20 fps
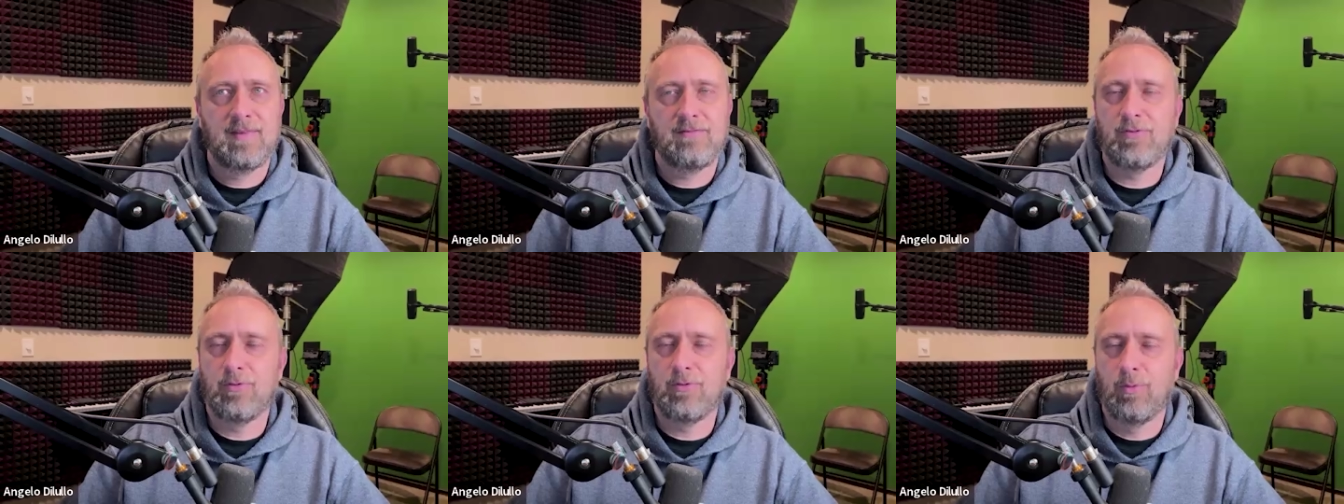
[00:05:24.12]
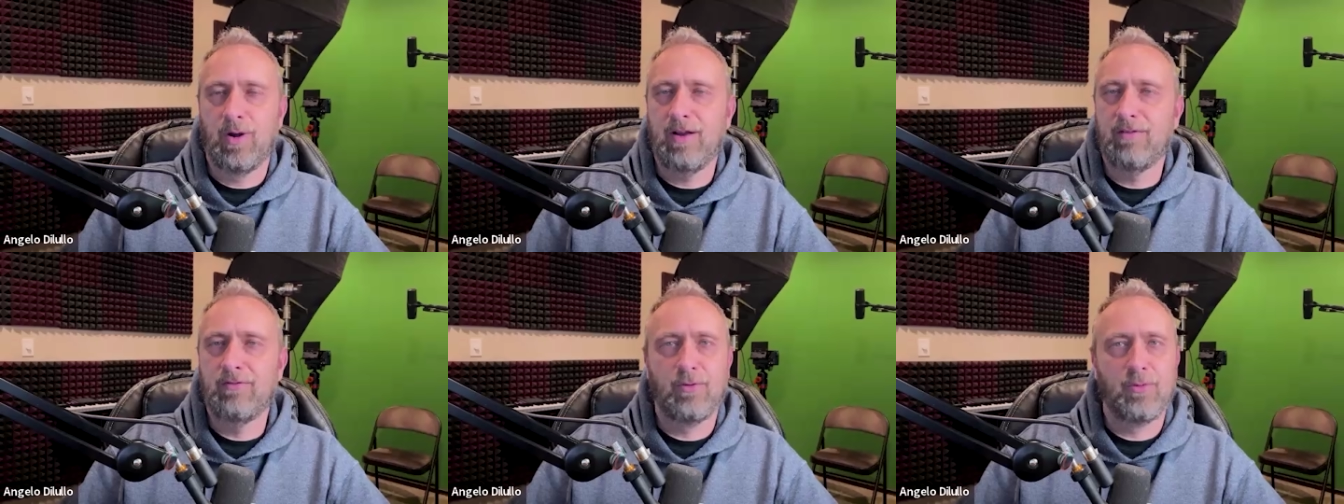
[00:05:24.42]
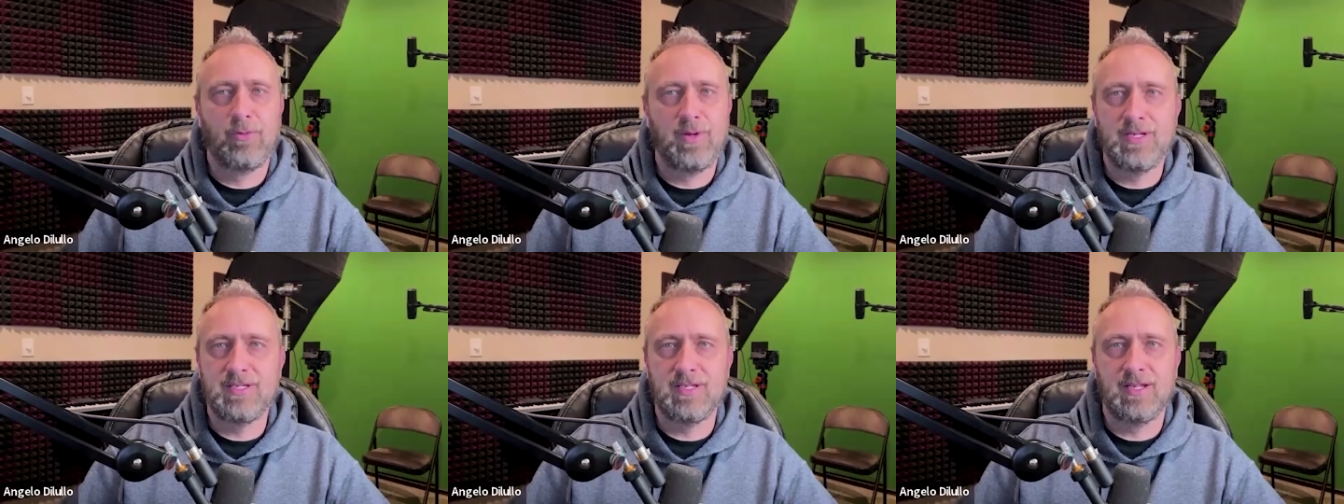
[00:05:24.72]
for whatever
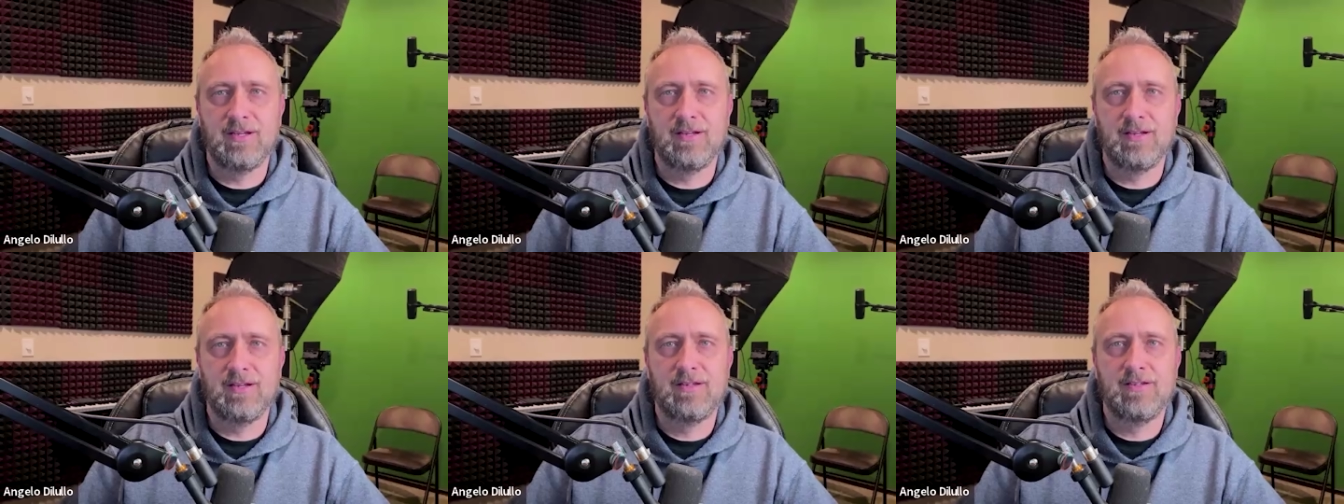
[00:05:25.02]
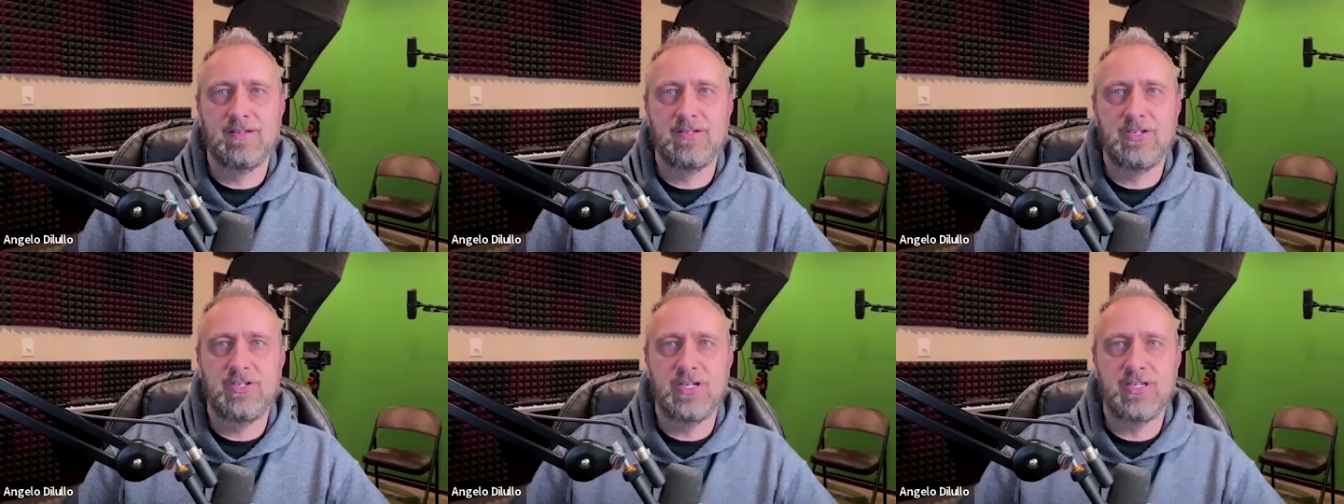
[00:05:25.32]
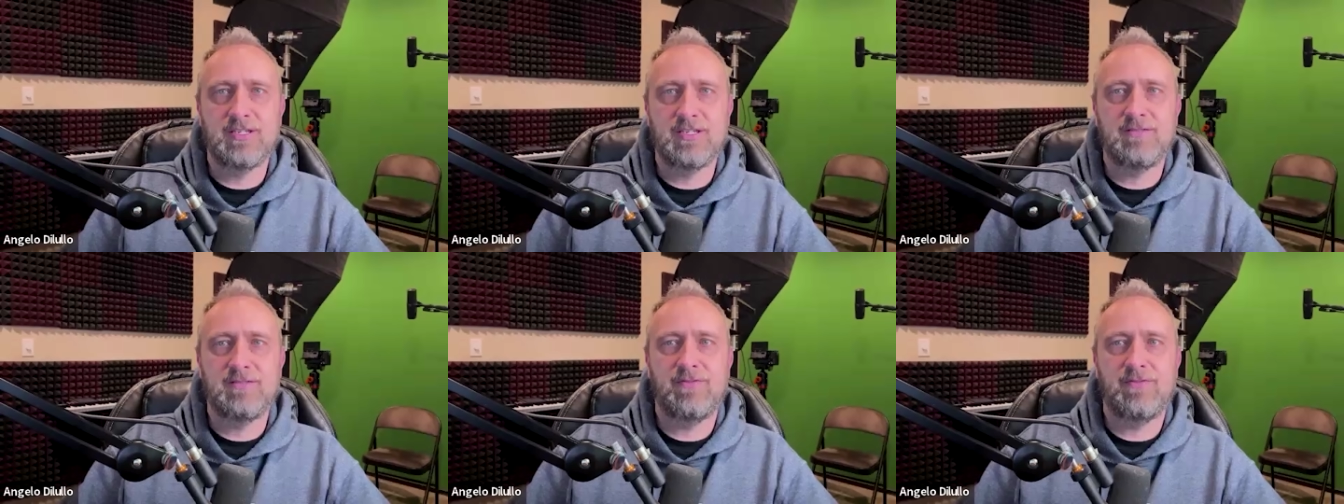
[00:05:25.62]
reason,
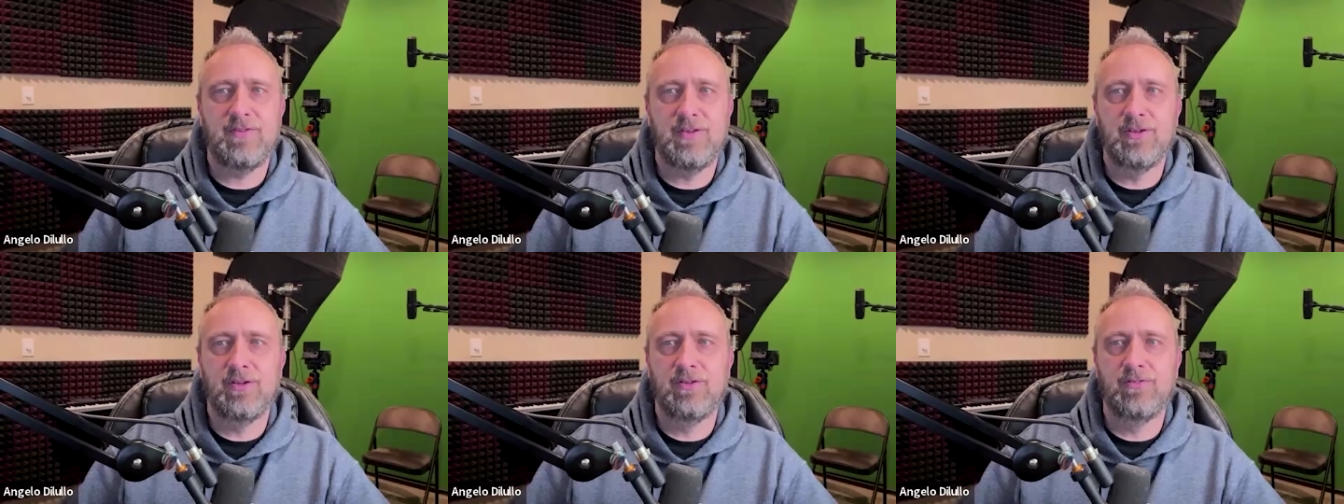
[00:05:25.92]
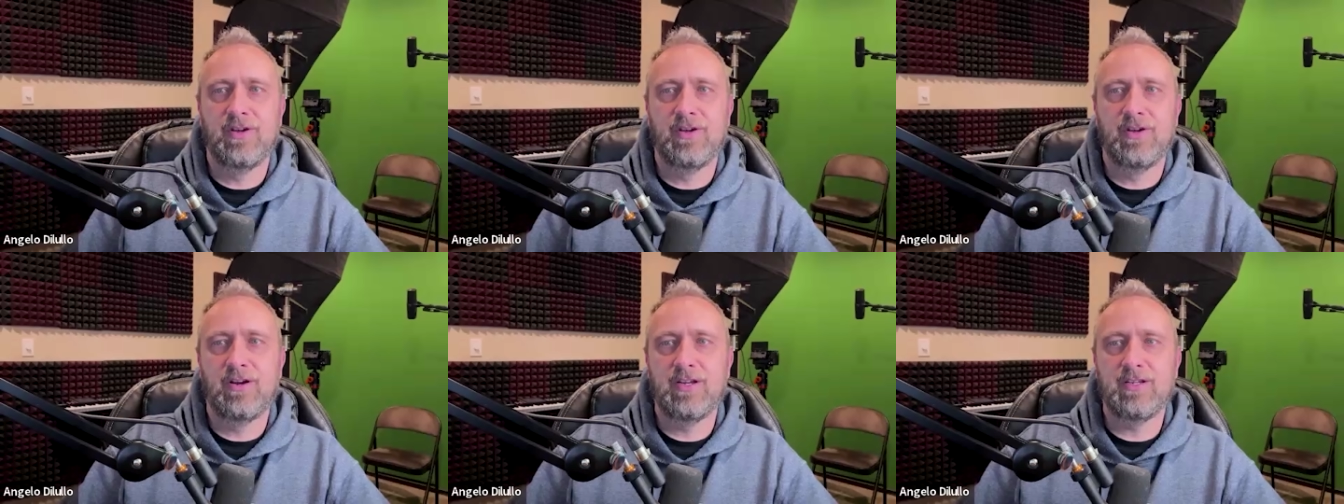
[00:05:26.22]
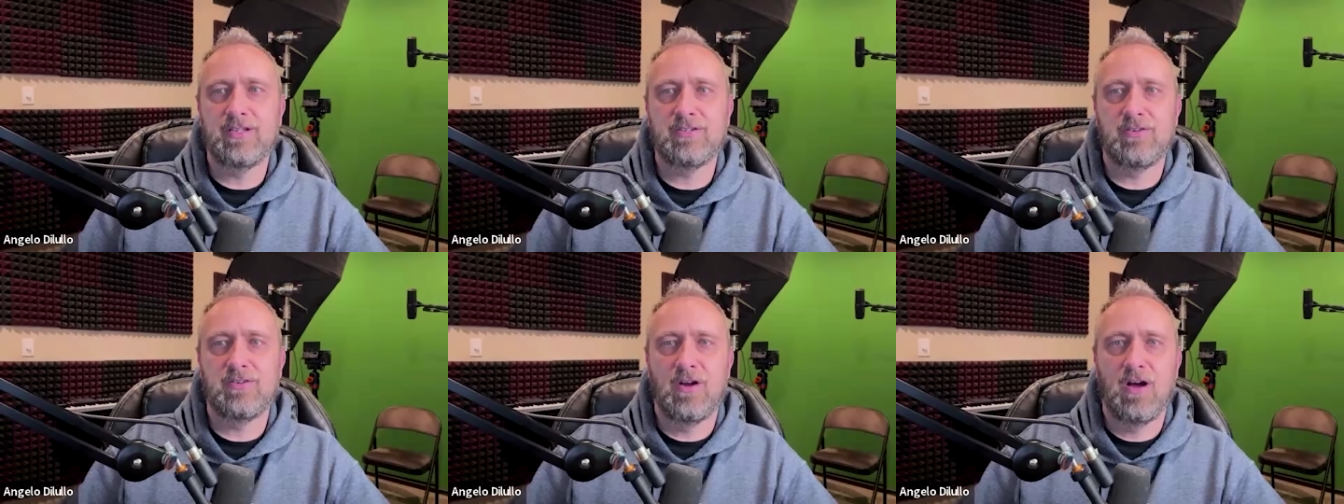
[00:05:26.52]
just feel very
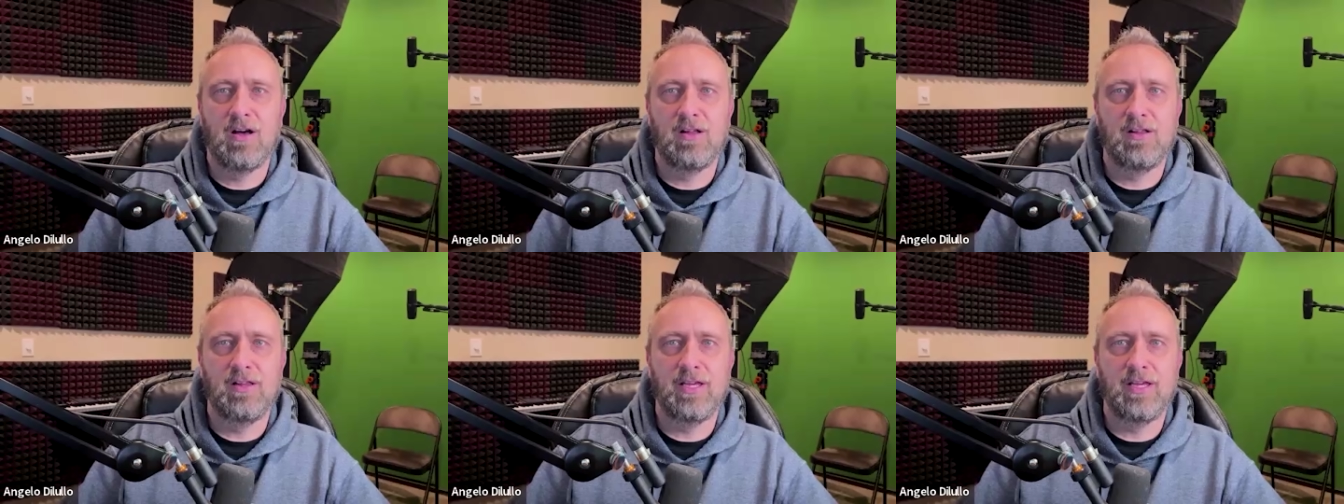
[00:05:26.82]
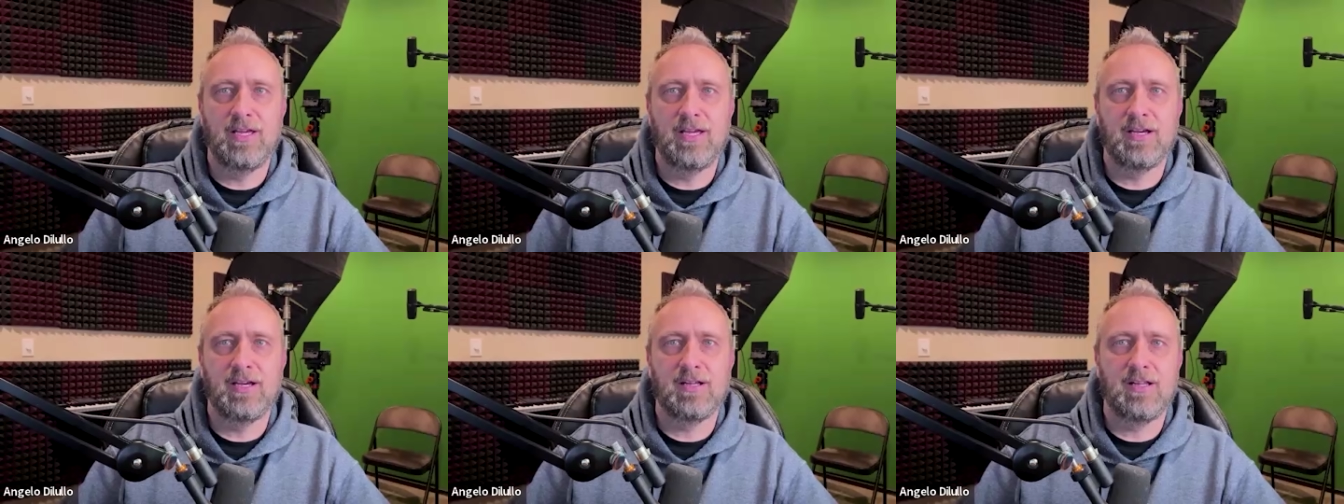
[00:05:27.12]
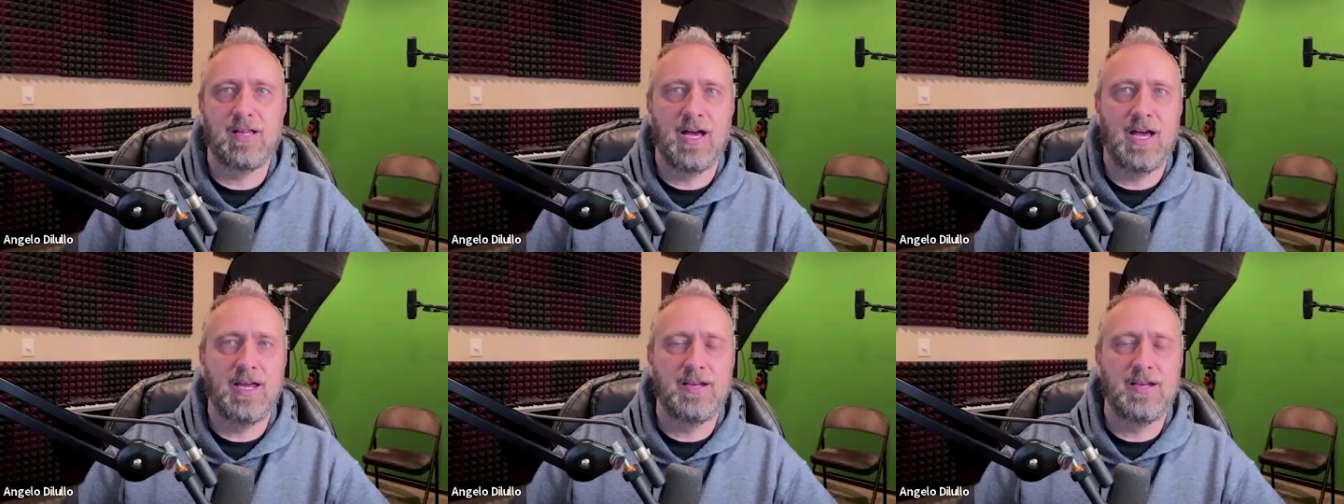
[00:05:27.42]
strongly
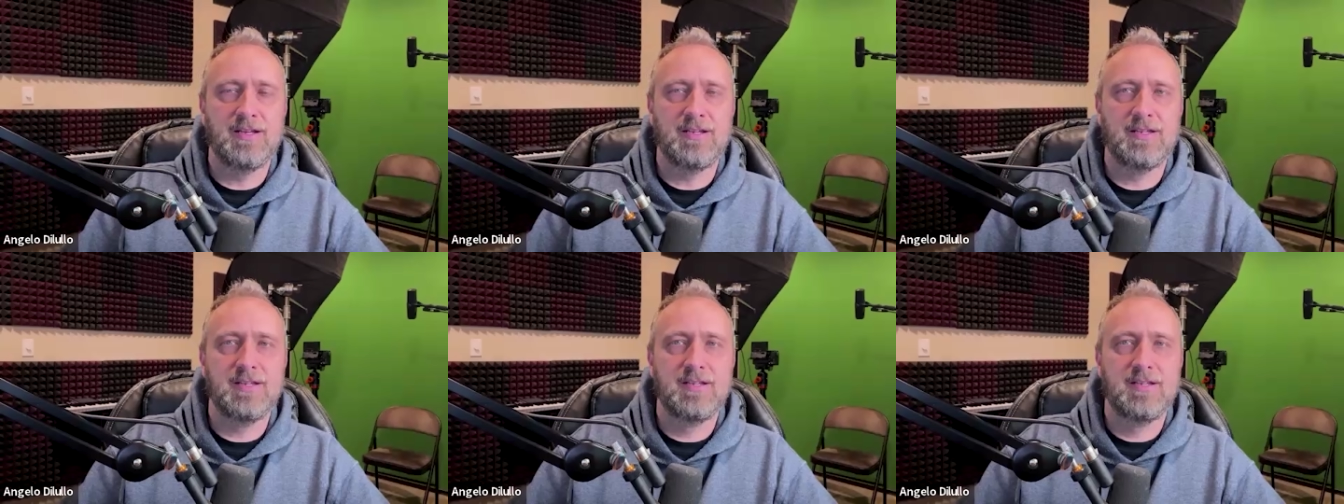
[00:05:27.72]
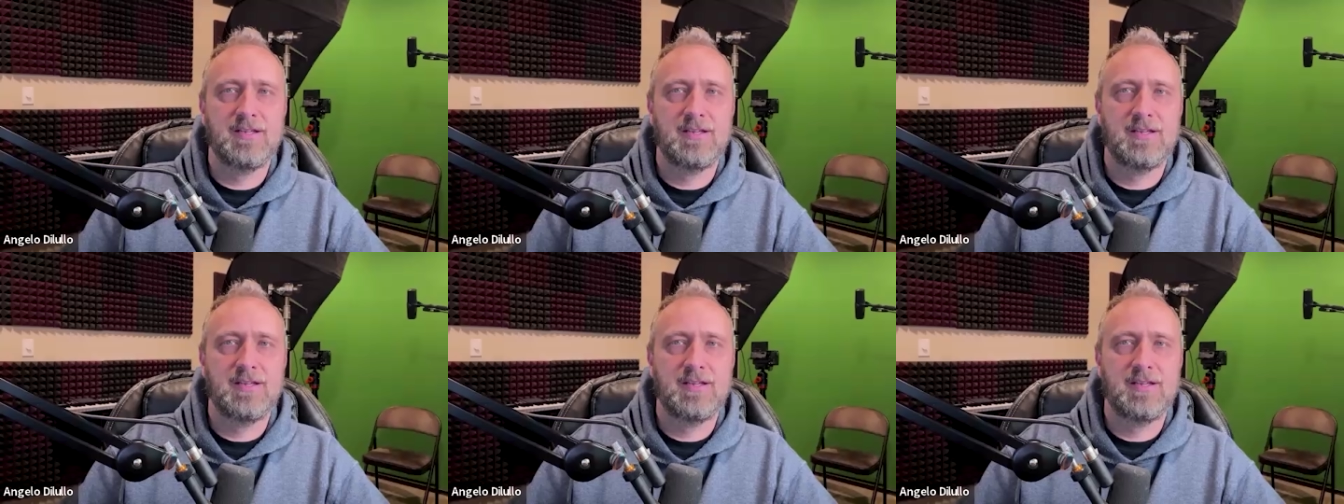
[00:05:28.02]
inclined